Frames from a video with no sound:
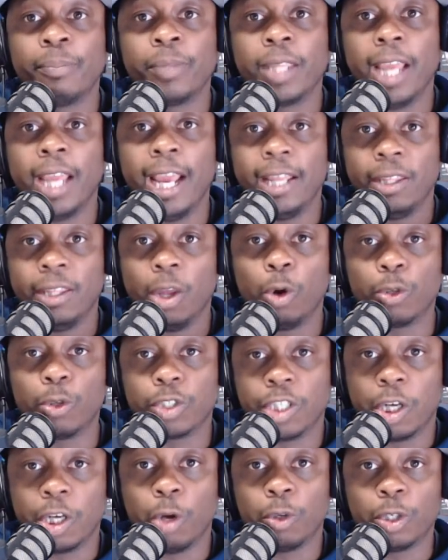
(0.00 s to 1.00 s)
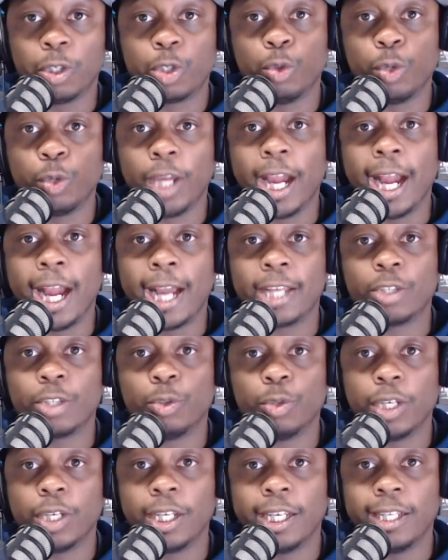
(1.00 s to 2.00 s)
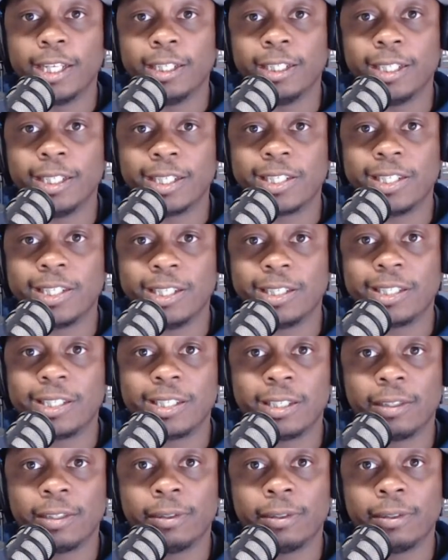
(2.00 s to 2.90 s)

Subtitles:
and those are the only 2 guys who can get an assist.